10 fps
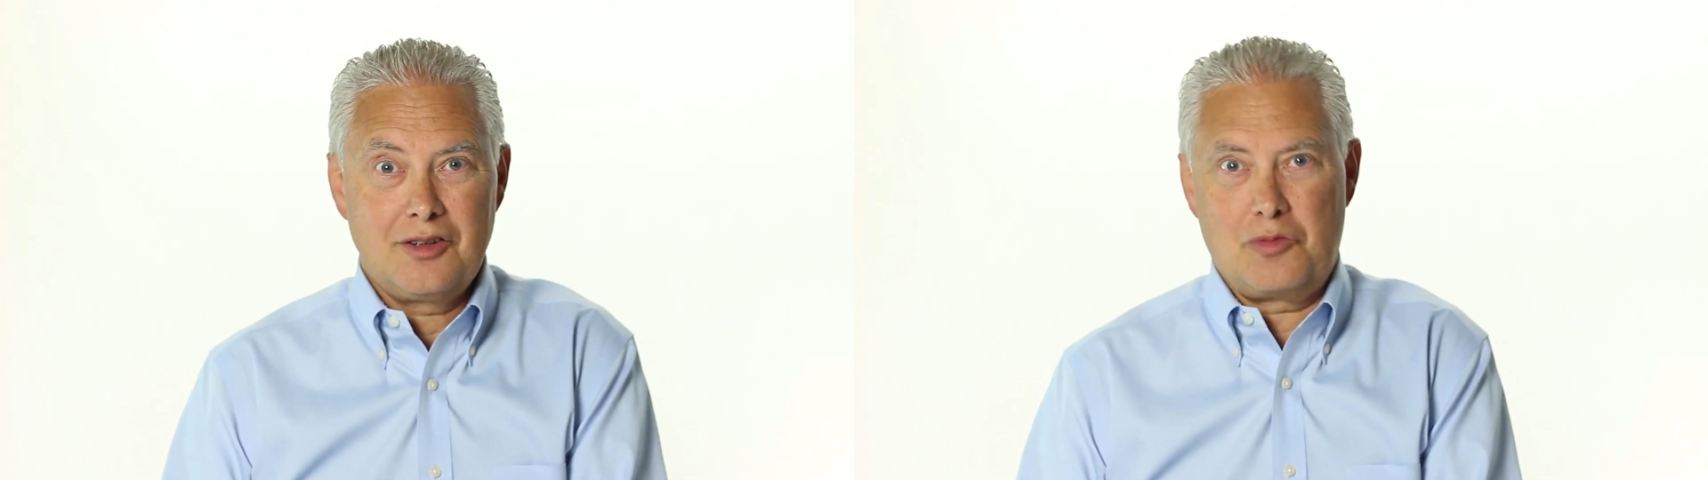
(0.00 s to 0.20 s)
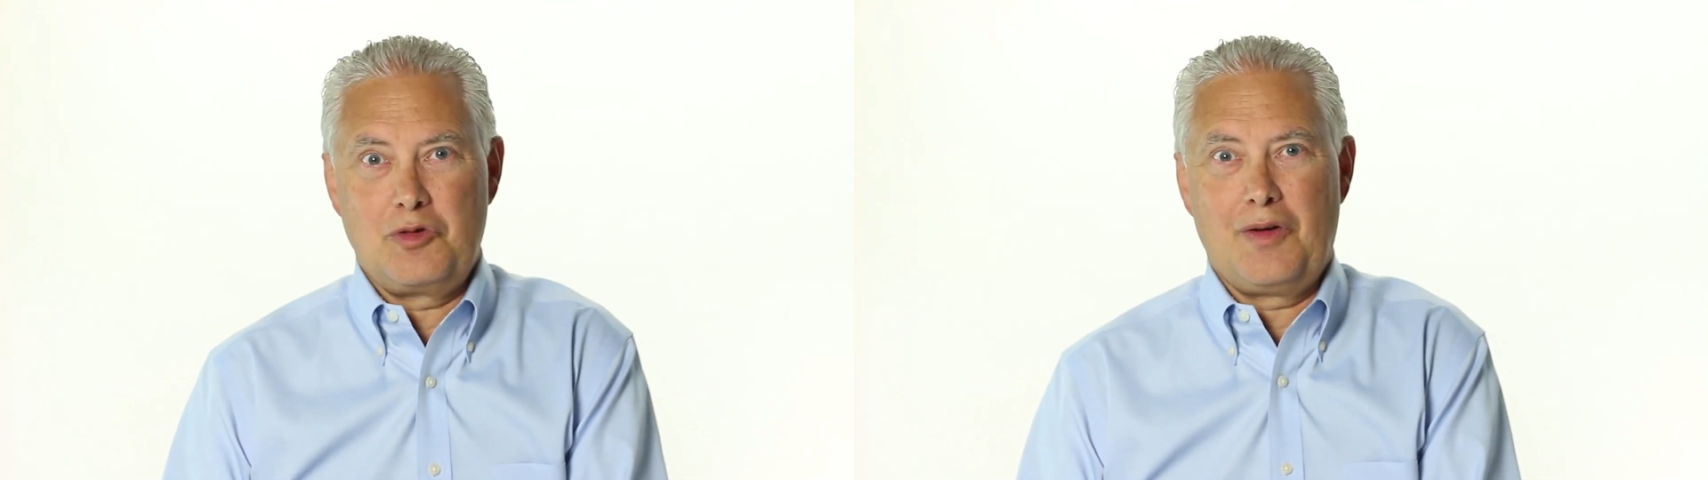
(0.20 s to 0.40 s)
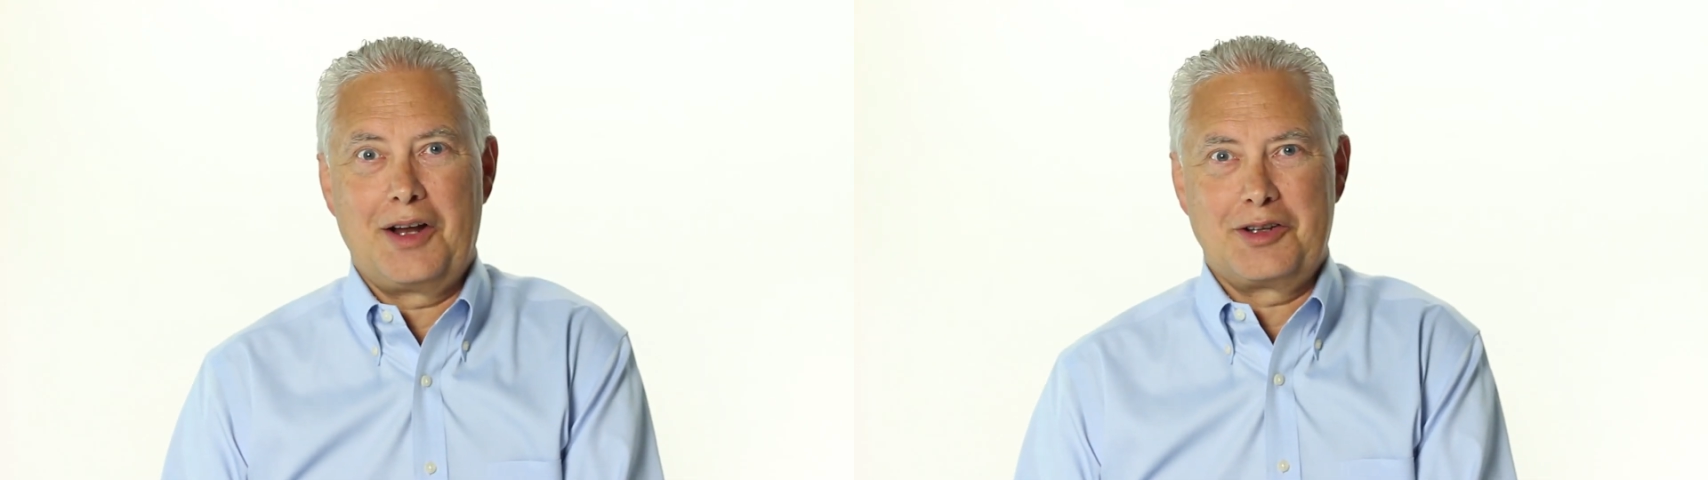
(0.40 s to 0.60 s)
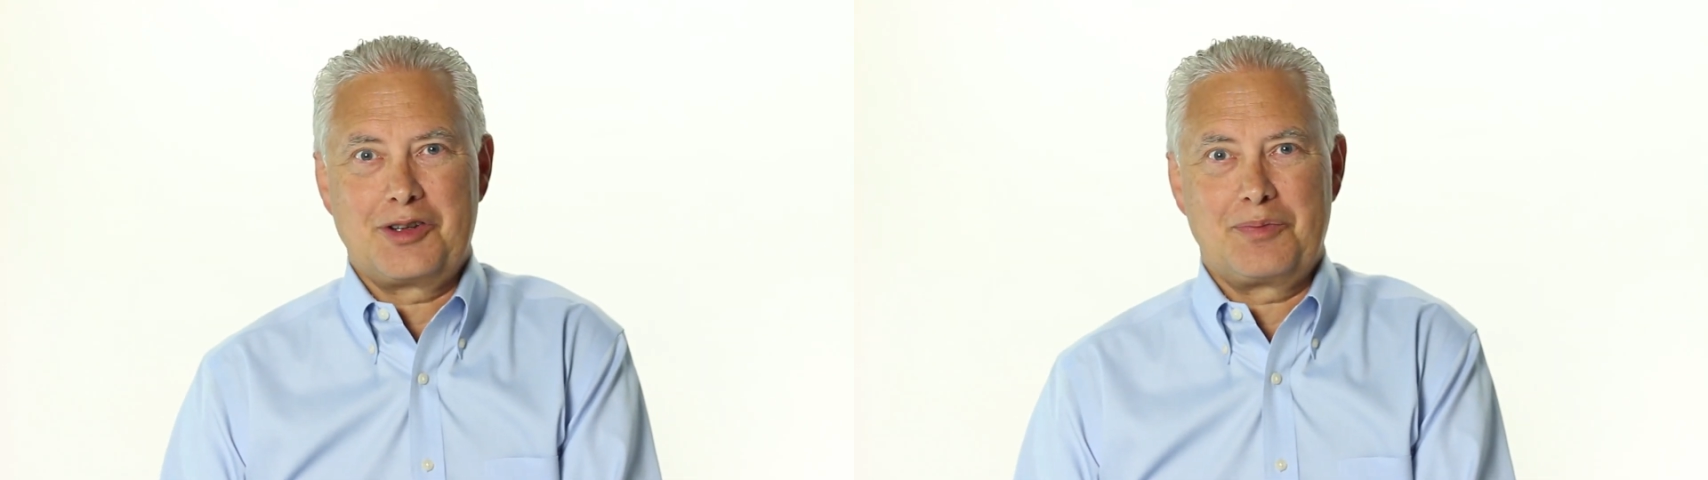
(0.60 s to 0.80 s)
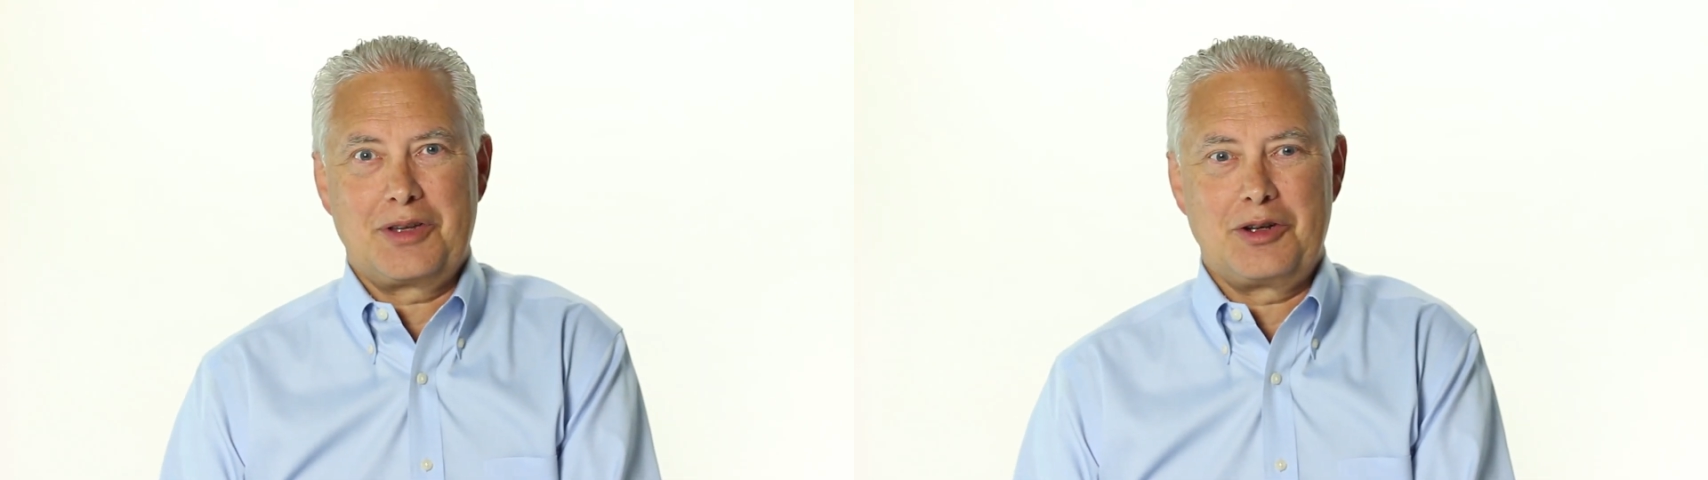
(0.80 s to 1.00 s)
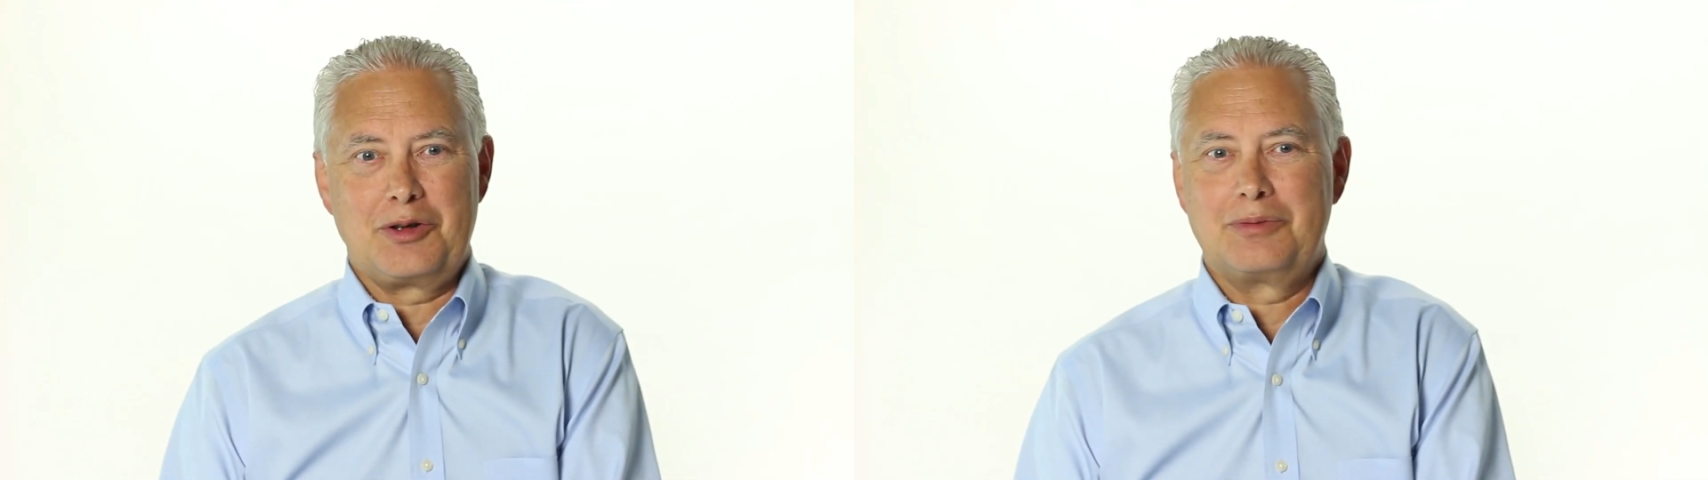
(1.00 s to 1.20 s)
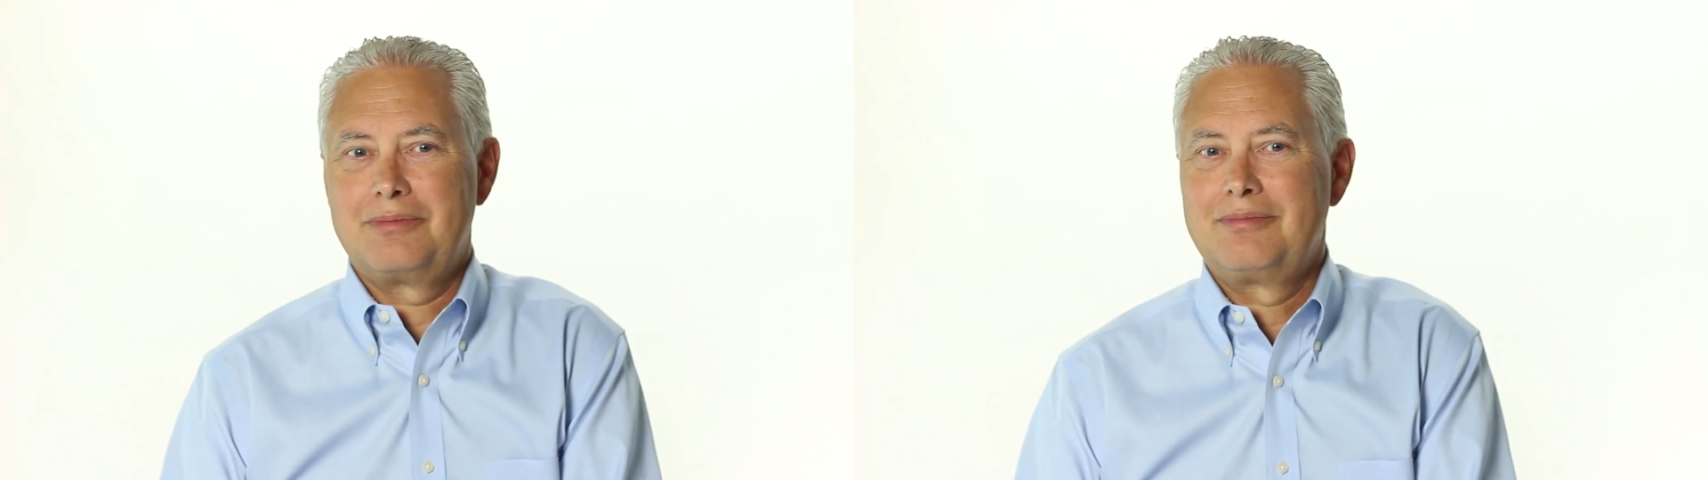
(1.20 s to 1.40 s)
to move on to something new